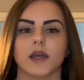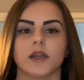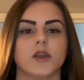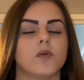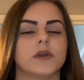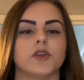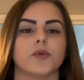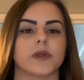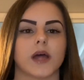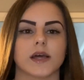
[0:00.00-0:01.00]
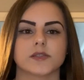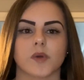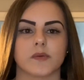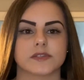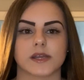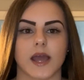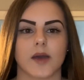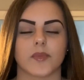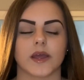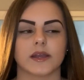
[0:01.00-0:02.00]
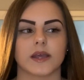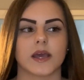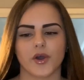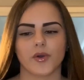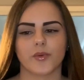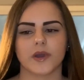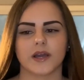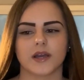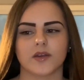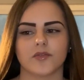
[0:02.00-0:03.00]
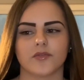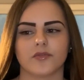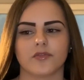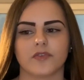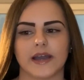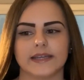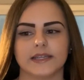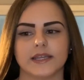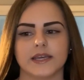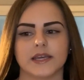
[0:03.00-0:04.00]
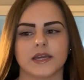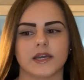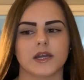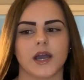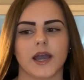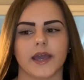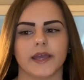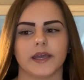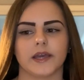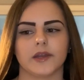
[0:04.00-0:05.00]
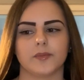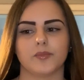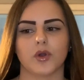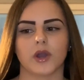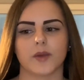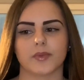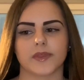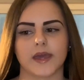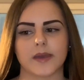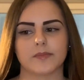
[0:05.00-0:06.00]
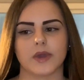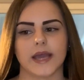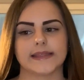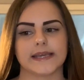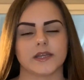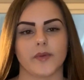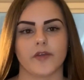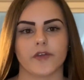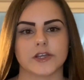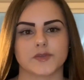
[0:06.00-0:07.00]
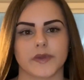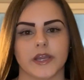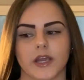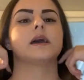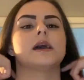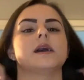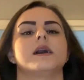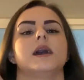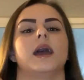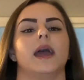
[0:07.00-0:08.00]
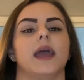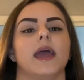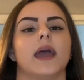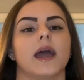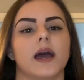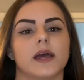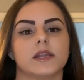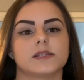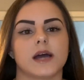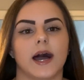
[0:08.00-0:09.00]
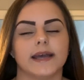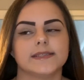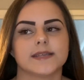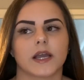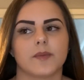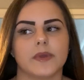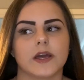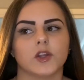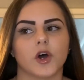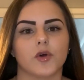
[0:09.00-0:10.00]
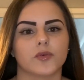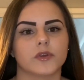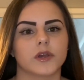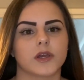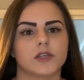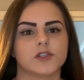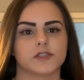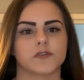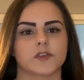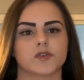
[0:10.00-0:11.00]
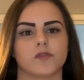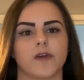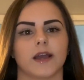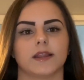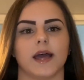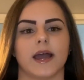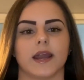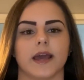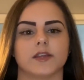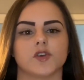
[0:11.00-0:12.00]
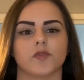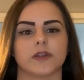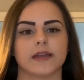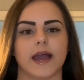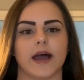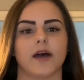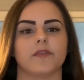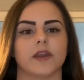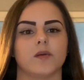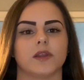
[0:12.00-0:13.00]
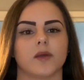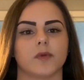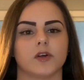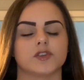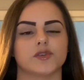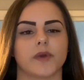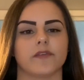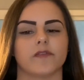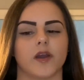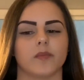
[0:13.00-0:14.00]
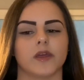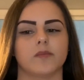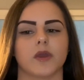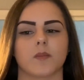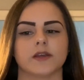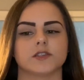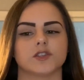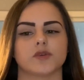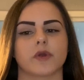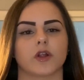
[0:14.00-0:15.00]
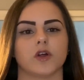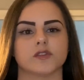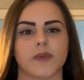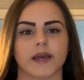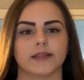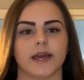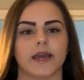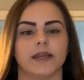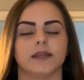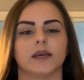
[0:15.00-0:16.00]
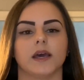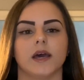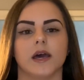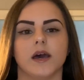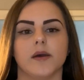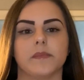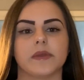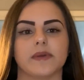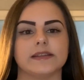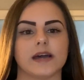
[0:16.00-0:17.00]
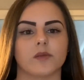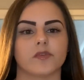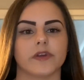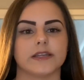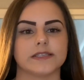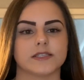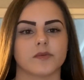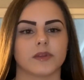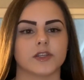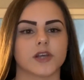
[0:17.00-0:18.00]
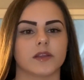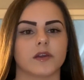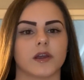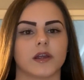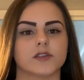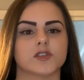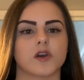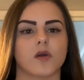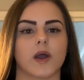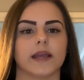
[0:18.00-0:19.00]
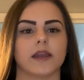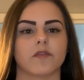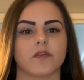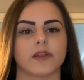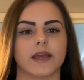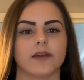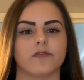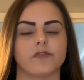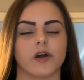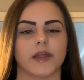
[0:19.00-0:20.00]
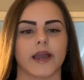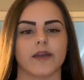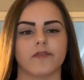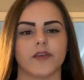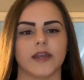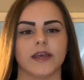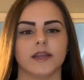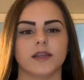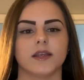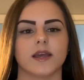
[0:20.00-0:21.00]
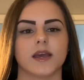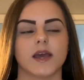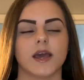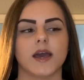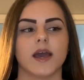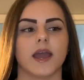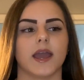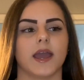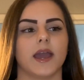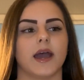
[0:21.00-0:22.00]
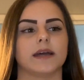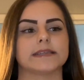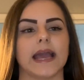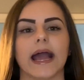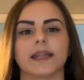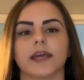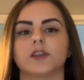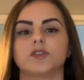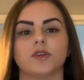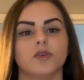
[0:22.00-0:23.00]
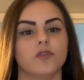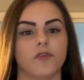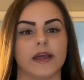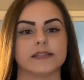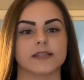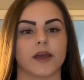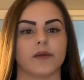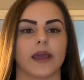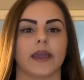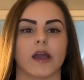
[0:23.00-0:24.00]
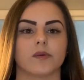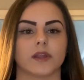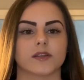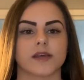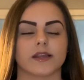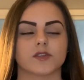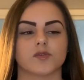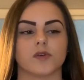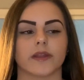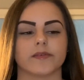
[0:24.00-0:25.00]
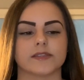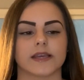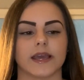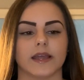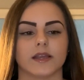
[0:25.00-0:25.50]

no one knew with us what was going to happen. So finally, I broke up with him at the end of my freshman year, and I suck at being alone, just for the sole fact that I don't really have anyone that I'm close to in my family. Me and my sister weren't close back then. Me and my dad were very distant with each other, so I never really felt like I fit in. and I had like 2 friends that I would hang out with outside of school, and that was it.